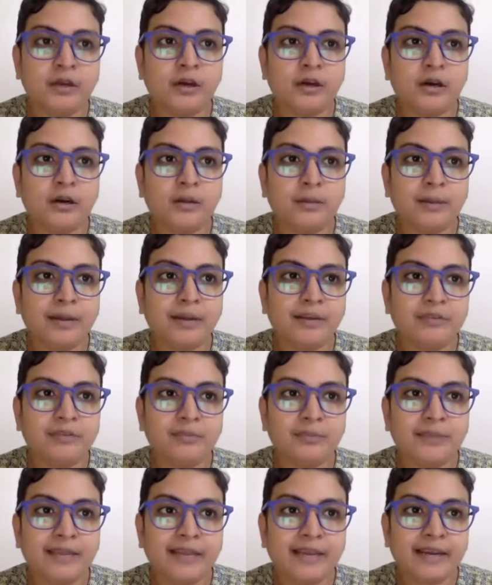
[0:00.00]
Apart
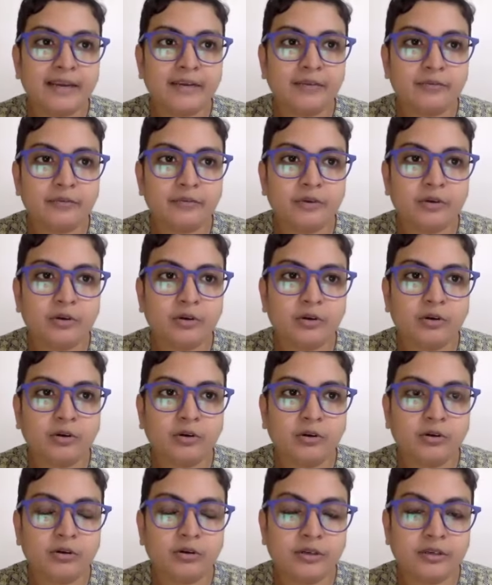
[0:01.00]
from that, if
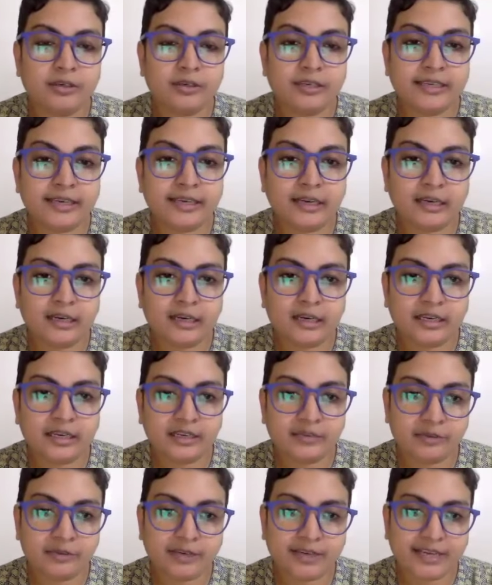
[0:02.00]
you're really
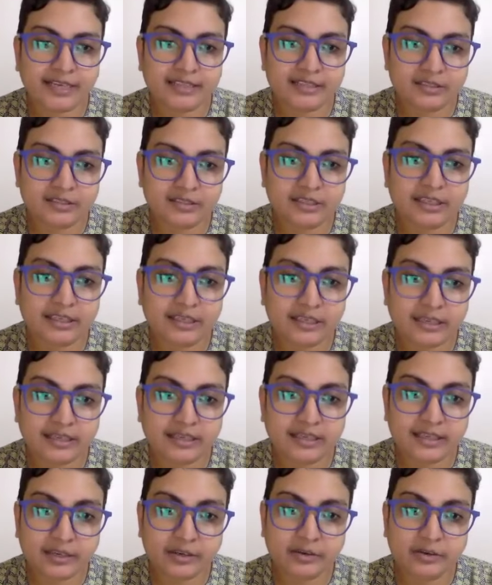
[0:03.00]
unlucky, if your cat's really
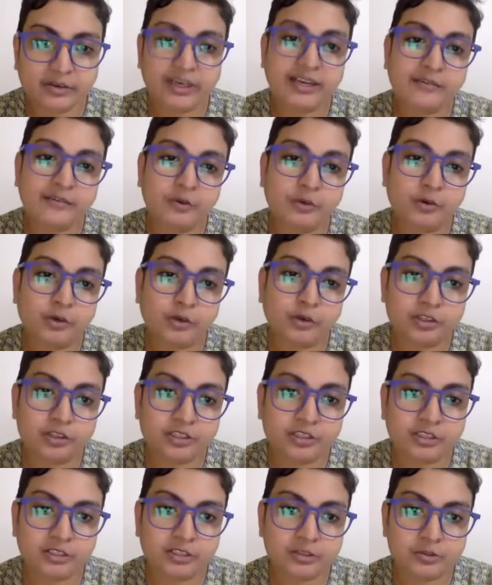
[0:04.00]
unlucky, then you can have
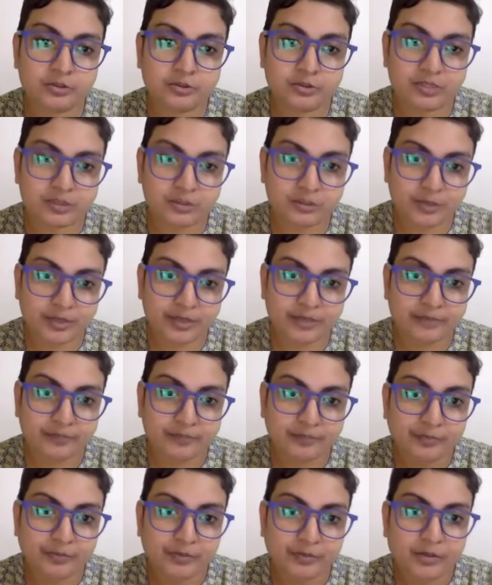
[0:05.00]
neurological issues as well.
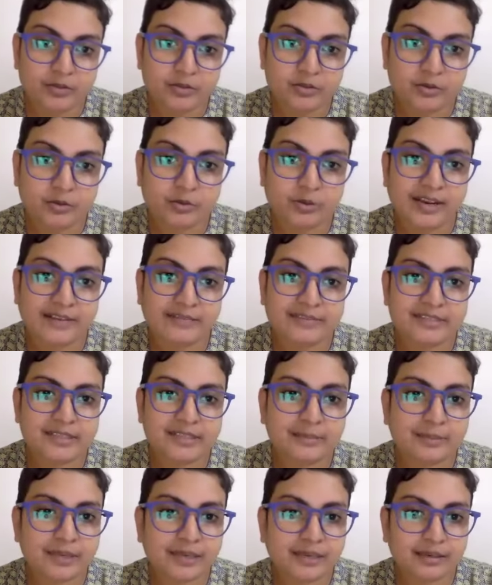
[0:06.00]
So you'll have
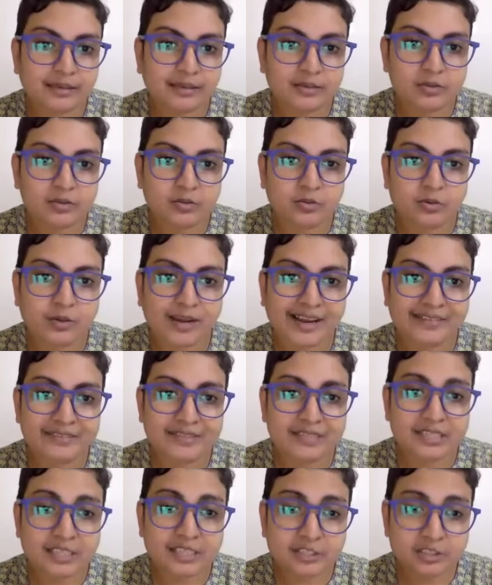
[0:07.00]
some kittens who have
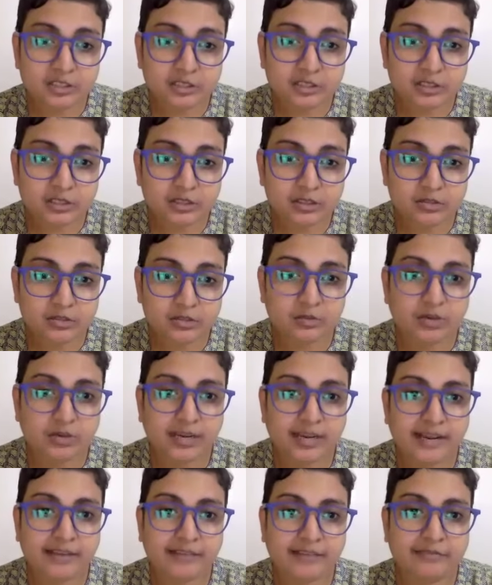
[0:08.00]
seizures, you'll
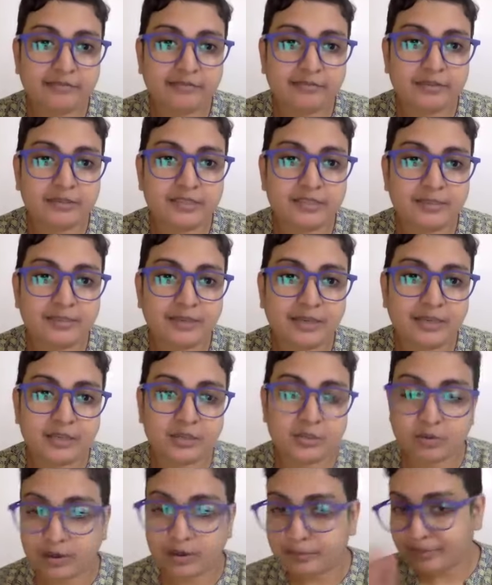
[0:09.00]
have some
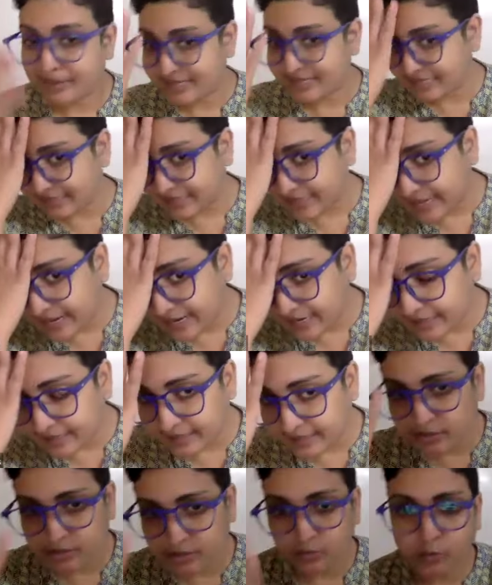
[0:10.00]
kittens who are pressing their head
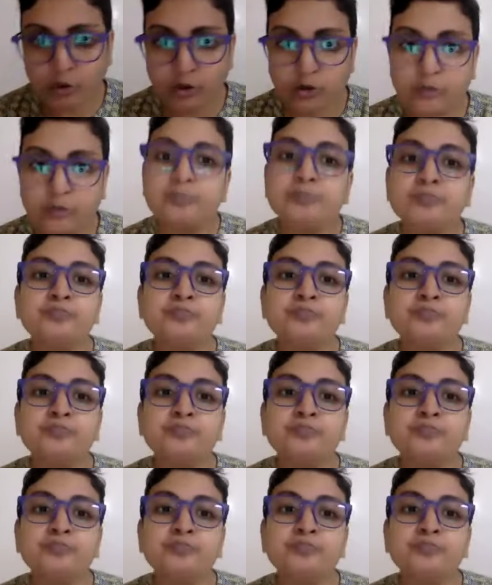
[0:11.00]
against the wall.